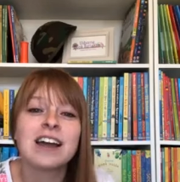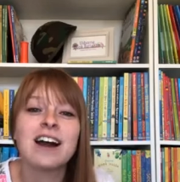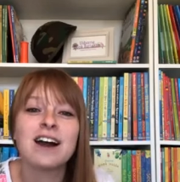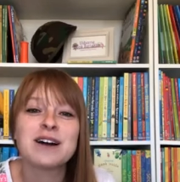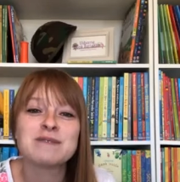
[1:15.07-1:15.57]

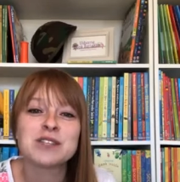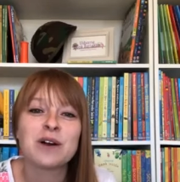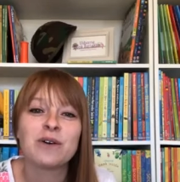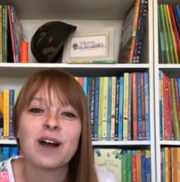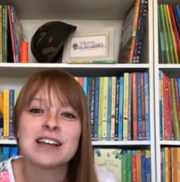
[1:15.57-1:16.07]
Um,
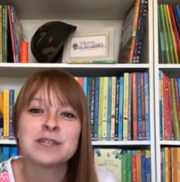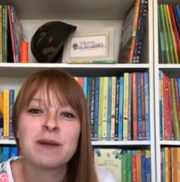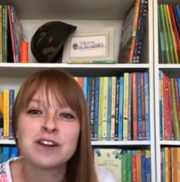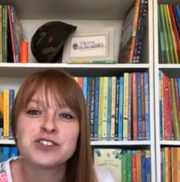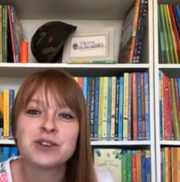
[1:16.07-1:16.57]
so I
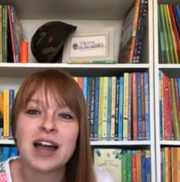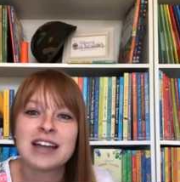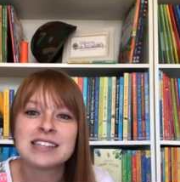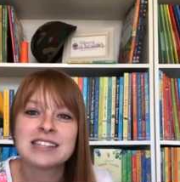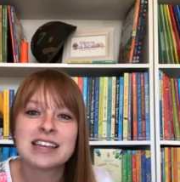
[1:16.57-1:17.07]
spared you
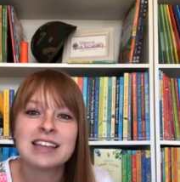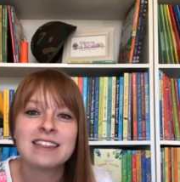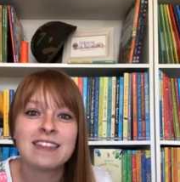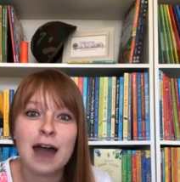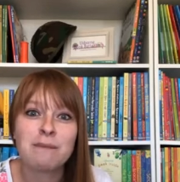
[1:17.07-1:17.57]
guys
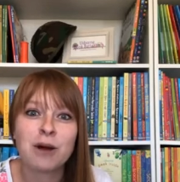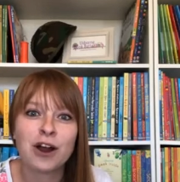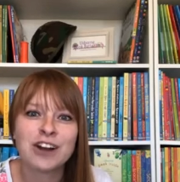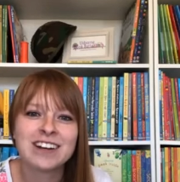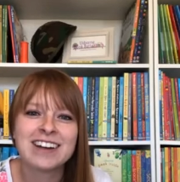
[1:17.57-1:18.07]
that
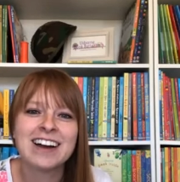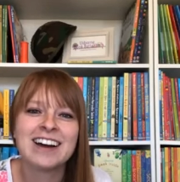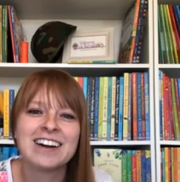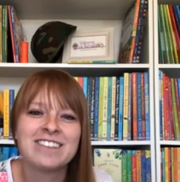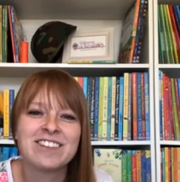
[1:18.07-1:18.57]
part
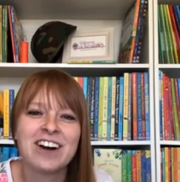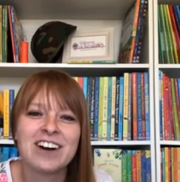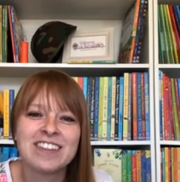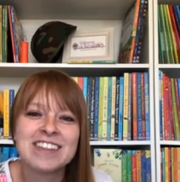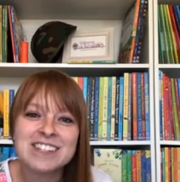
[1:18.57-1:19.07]
um,
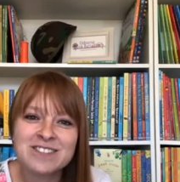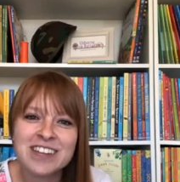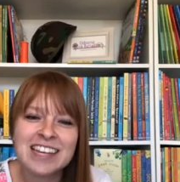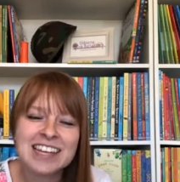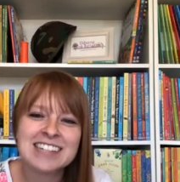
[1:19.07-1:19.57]
this
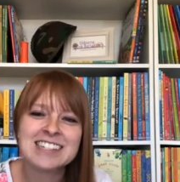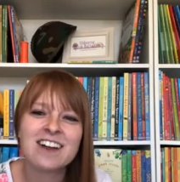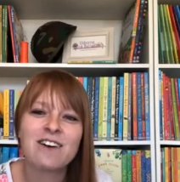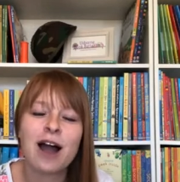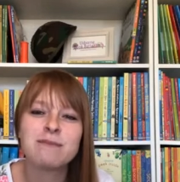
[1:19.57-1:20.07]
week.
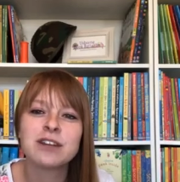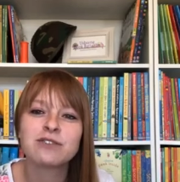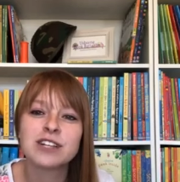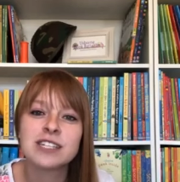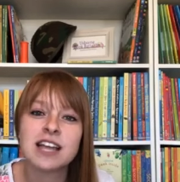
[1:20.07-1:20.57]
So I'm going to
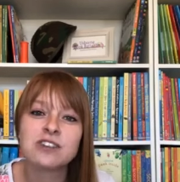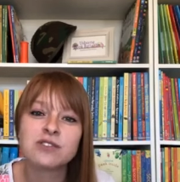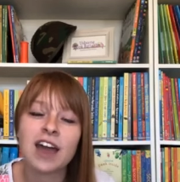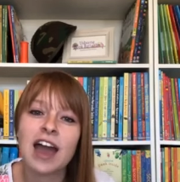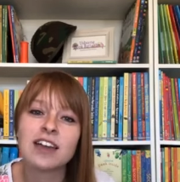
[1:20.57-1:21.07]
reschedule
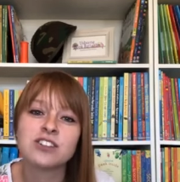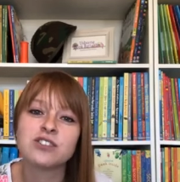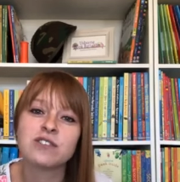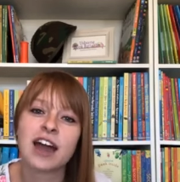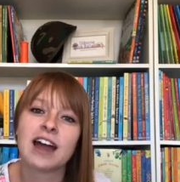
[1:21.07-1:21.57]
that and
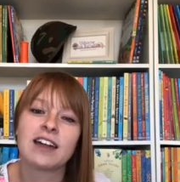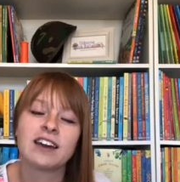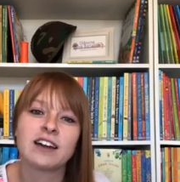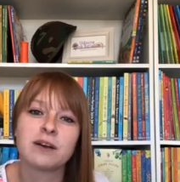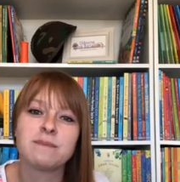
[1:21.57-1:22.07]
do that
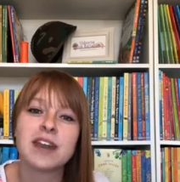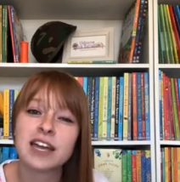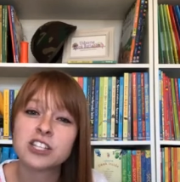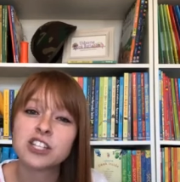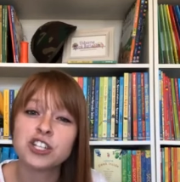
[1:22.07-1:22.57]
um,
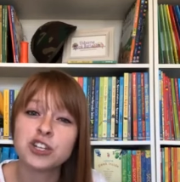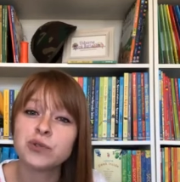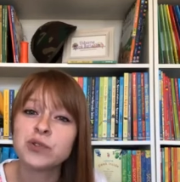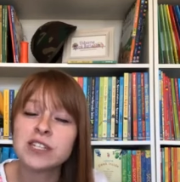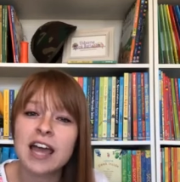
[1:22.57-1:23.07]
next
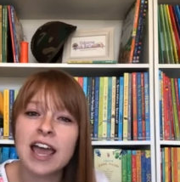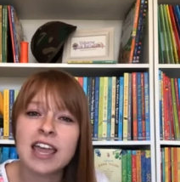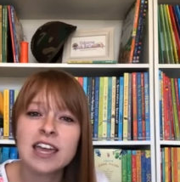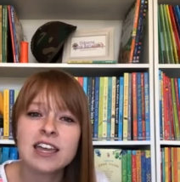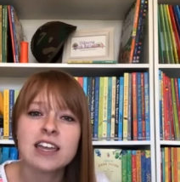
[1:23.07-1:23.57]
Tuesday.
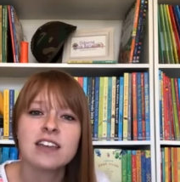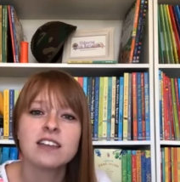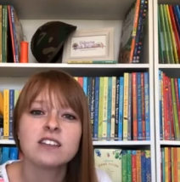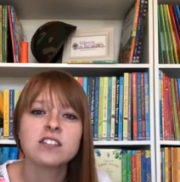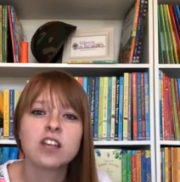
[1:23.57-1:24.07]

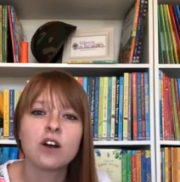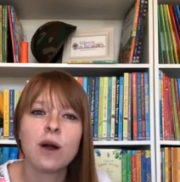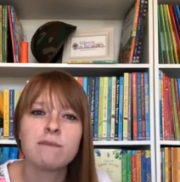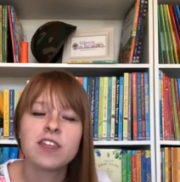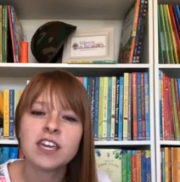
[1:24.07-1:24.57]
So
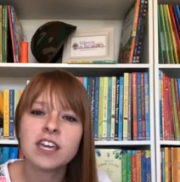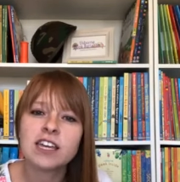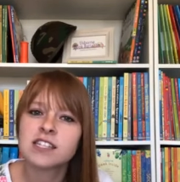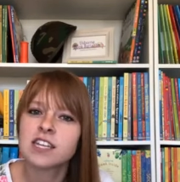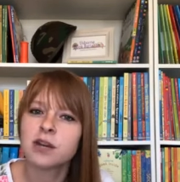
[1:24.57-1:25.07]
I'm thinking
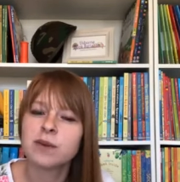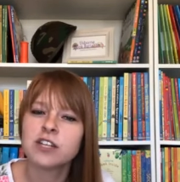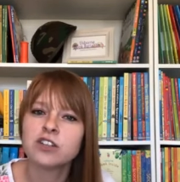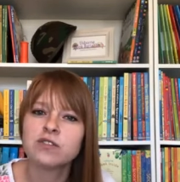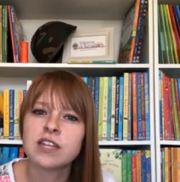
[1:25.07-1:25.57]
it's going to be
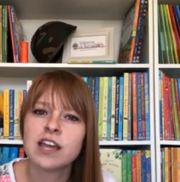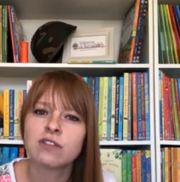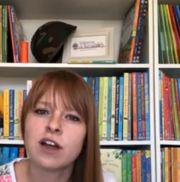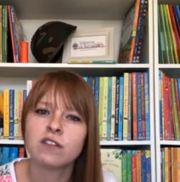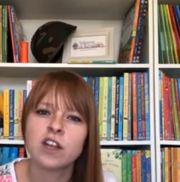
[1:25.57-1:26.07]
Tuesday
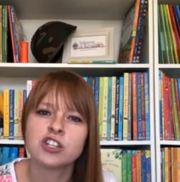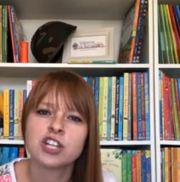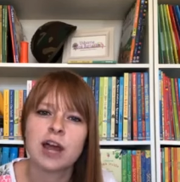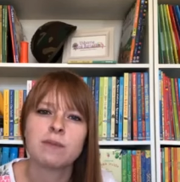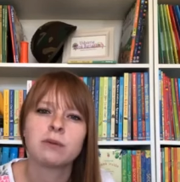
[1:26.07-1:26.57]
around
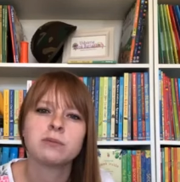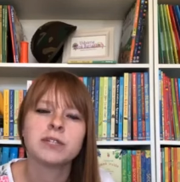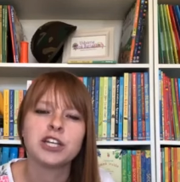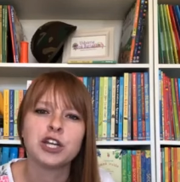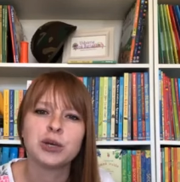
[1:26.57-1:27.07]
lunchtime, probably
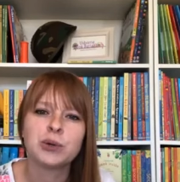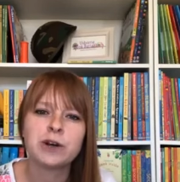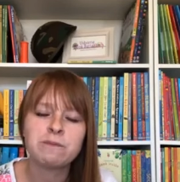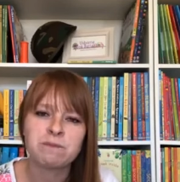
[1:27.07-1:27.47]
noon.